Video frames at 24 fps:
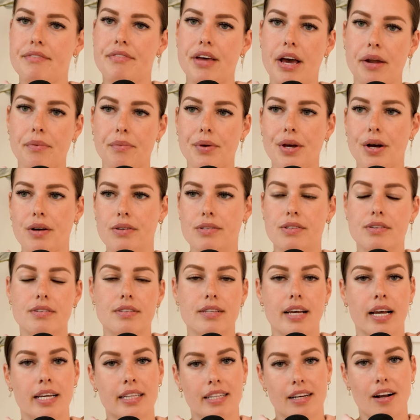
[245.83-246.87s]
Then we also
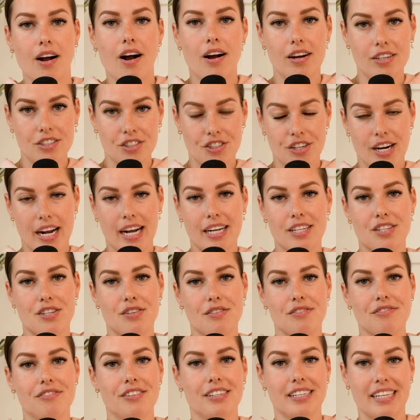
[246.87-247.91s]
sign the contract
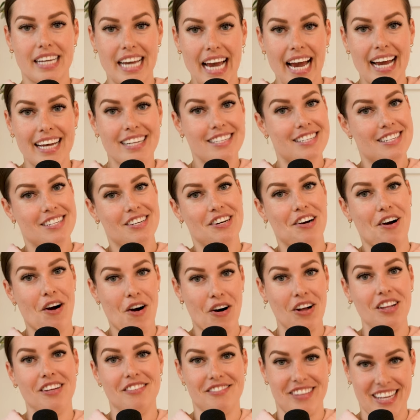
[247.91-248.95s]
to forget
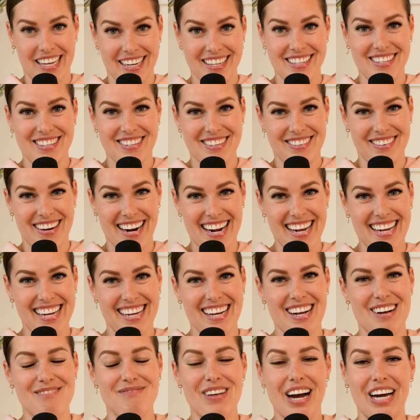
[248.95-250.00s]
all of this,
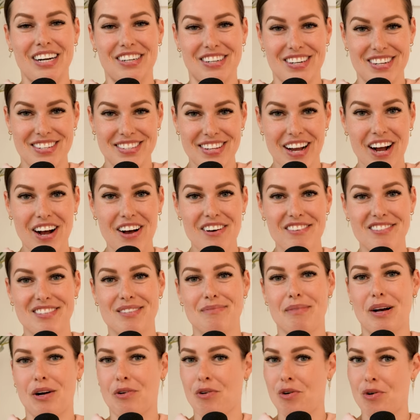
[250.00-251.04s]
right? About
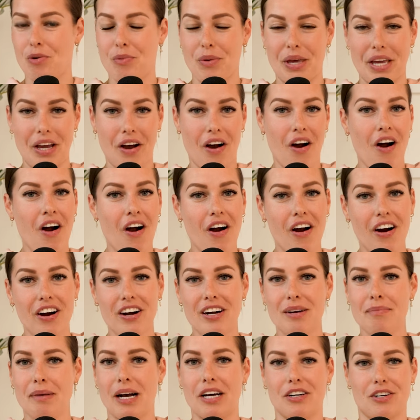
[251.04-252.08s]
ourselves, about who we
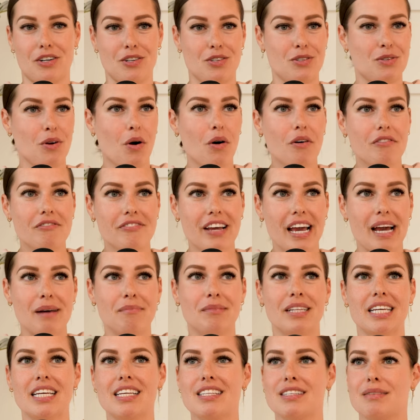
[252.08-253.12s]
are, about our soul
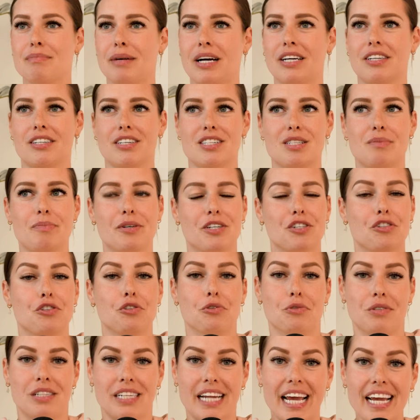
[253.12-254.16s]
families, about our
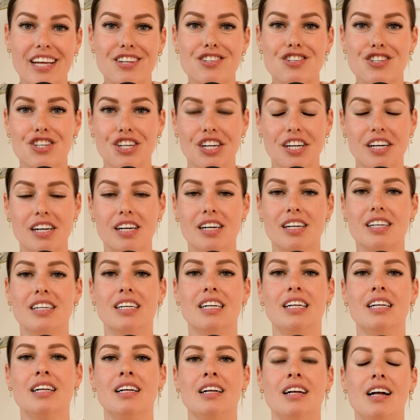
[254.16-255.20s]
spiritual nature,
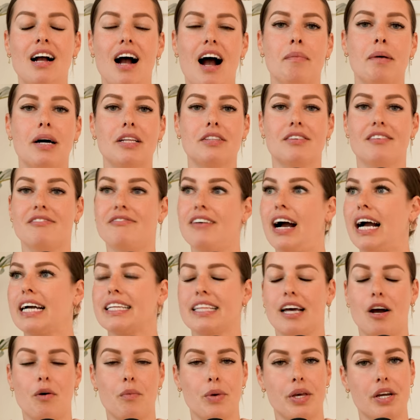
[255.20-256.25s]
about the
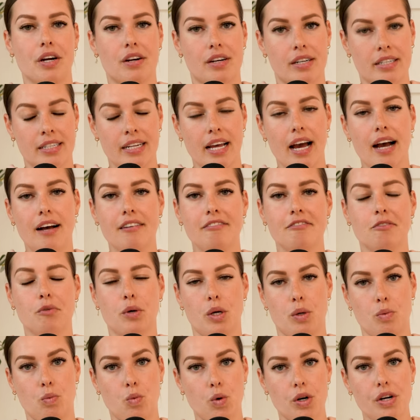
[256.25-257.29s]
fact that we are enough,
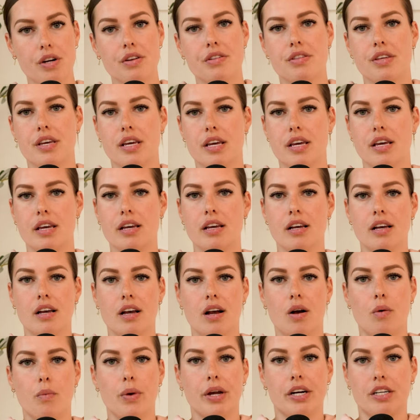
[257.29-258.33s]
we're worthy,
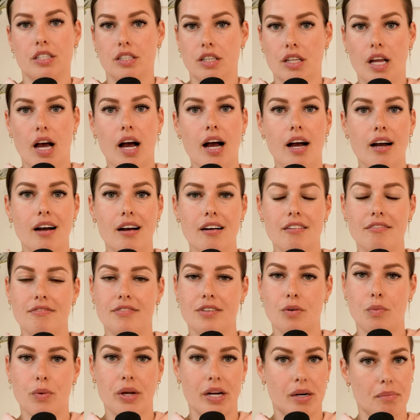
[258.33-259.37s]
we are
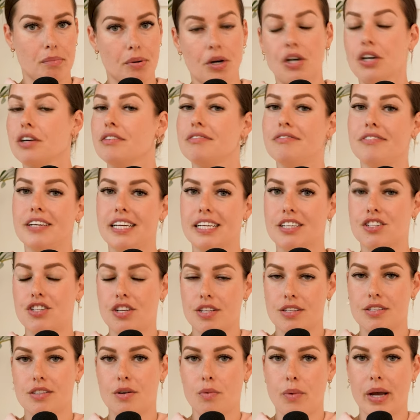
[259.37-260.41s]
loved, we are perfect
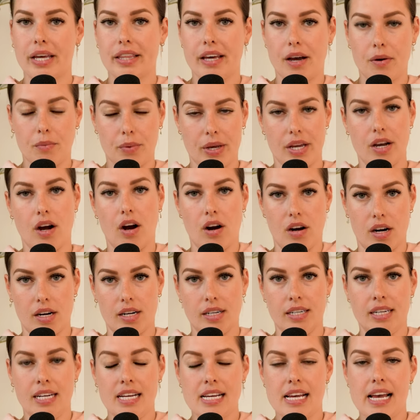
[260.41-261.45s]
just the way that we
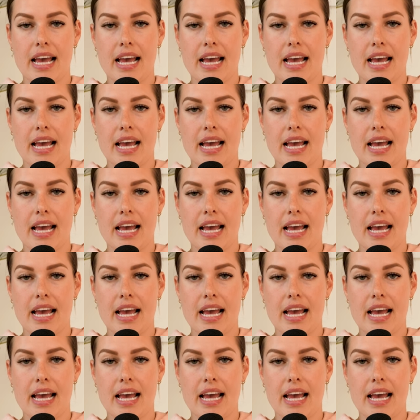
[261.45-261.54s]
are.